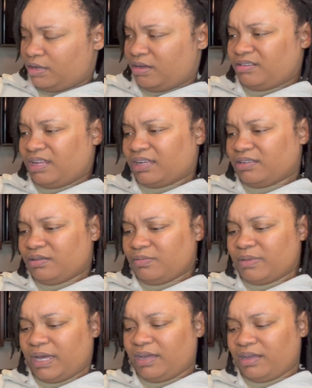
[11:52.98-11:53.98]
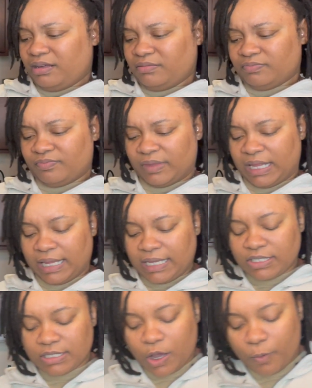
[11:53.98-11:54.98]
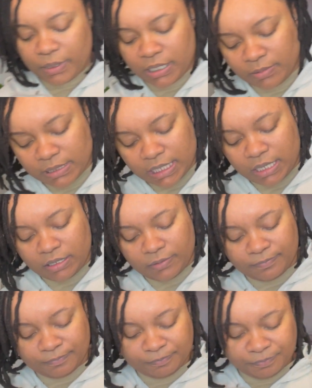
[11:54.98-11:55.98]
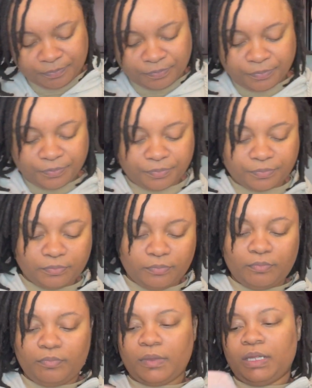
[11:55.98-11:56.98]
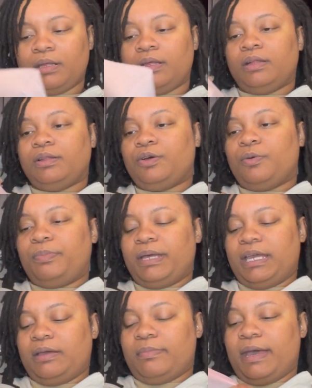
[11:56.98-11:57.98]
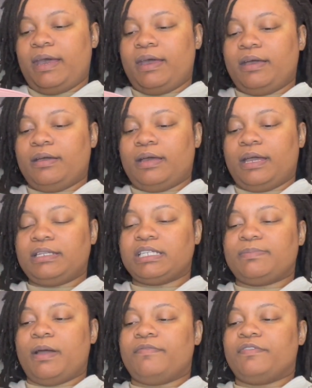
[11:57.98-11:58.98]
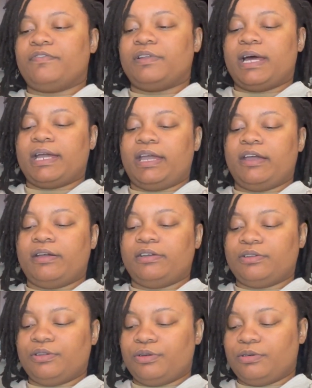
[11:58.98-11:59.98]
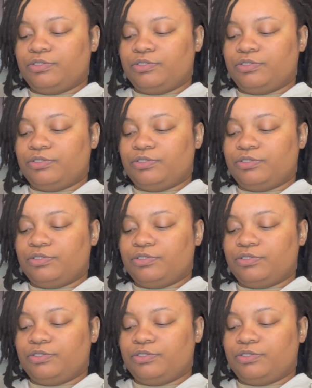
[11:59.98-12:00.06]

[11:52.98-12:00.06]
like a little bag. Let's just open it up together. A little pink bag. I guess it's perfect for like carrying your little